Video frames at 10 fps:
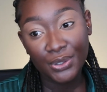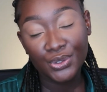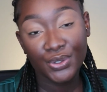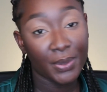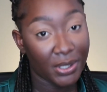
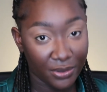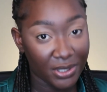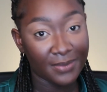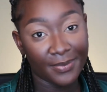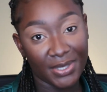so it
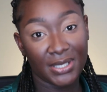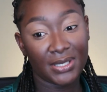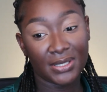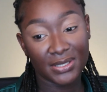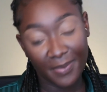couldn't
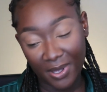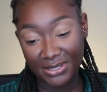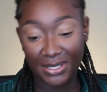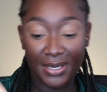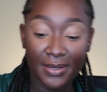be
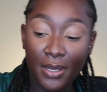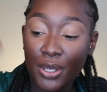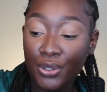deposited.